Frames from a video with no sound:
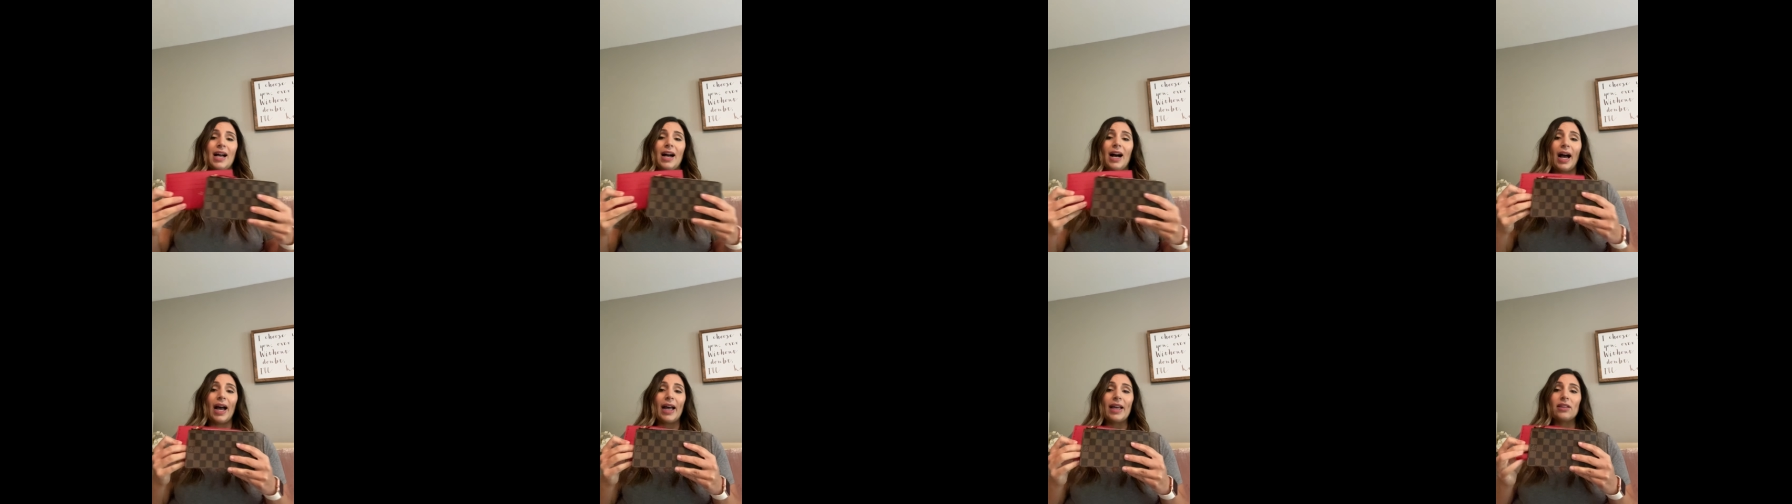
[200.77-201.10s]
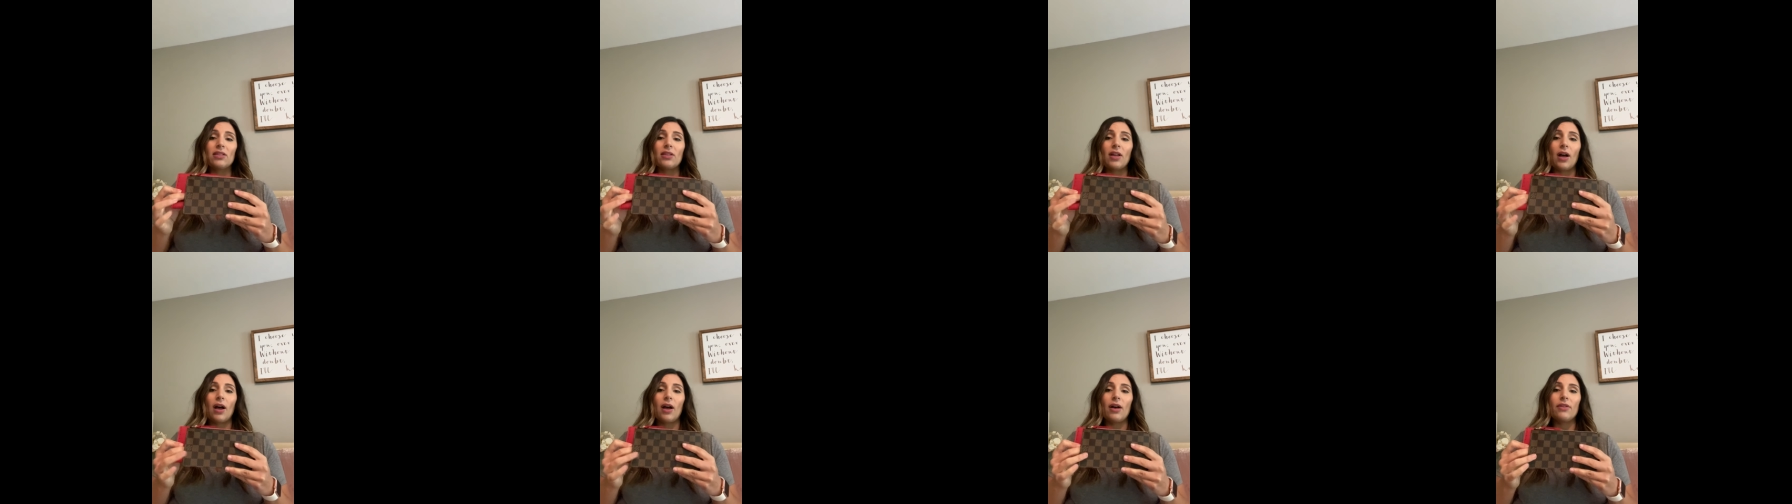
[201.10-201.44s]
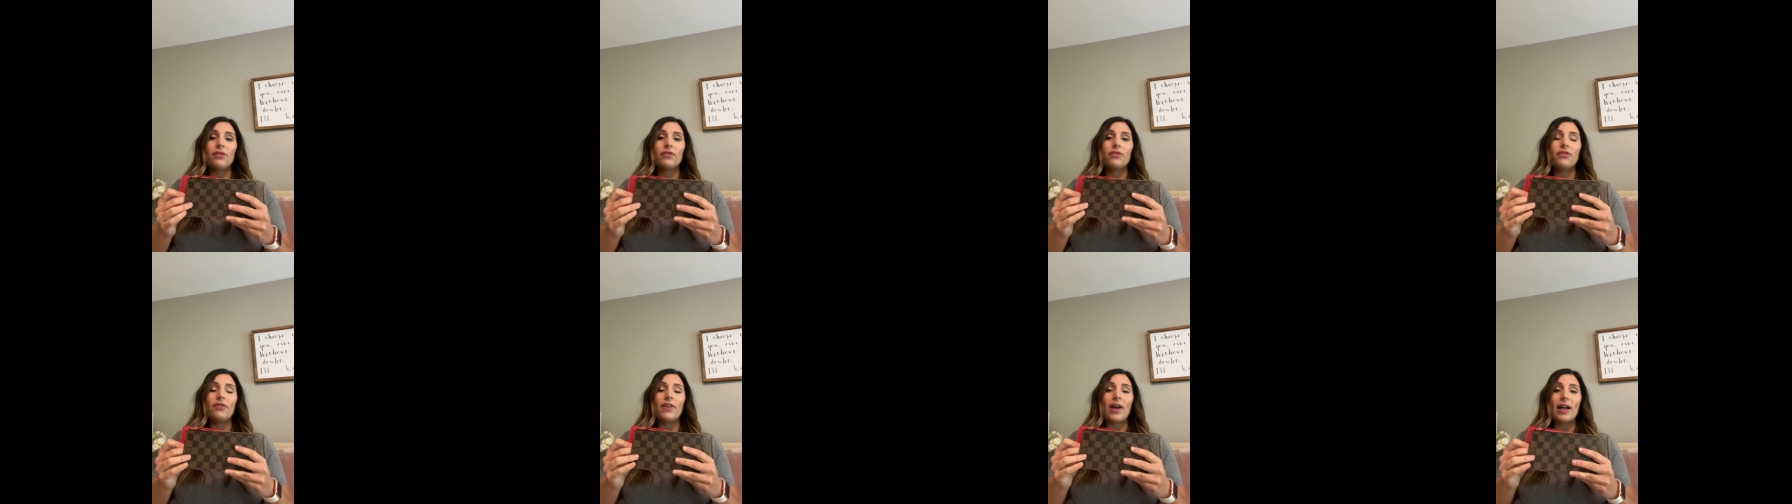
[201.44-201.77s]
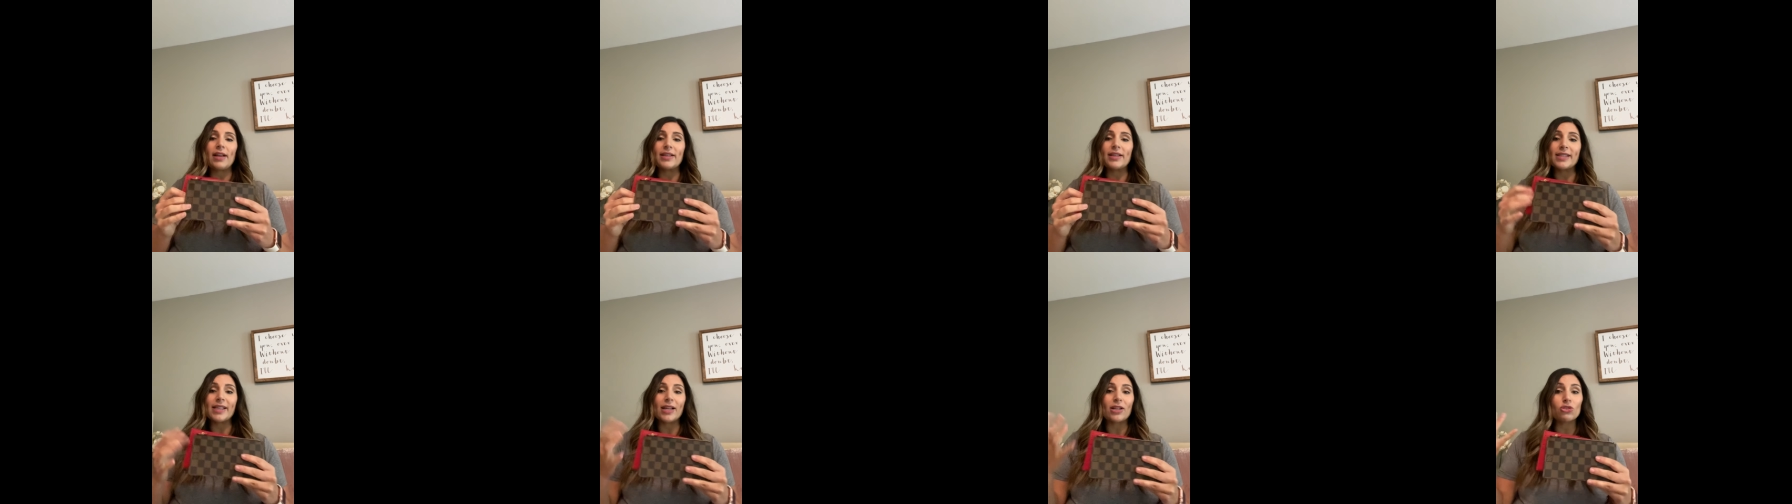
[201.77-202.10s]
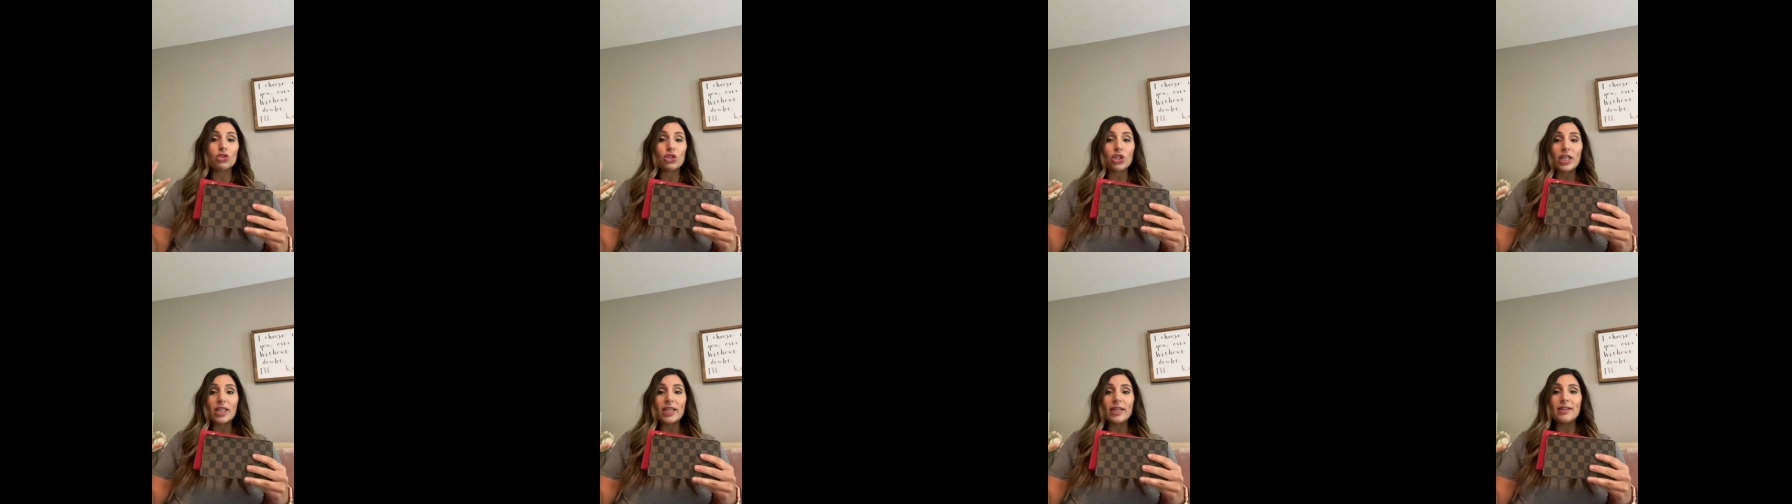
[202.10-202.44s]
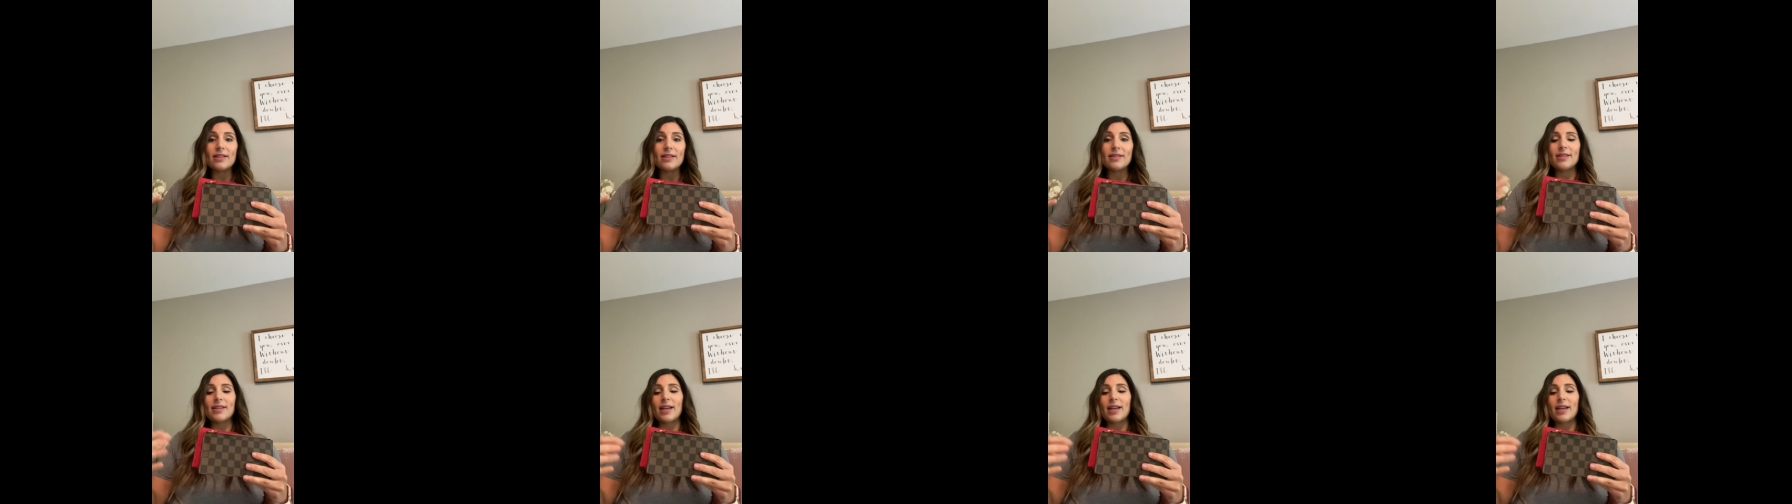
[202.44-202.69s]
I love SLGs.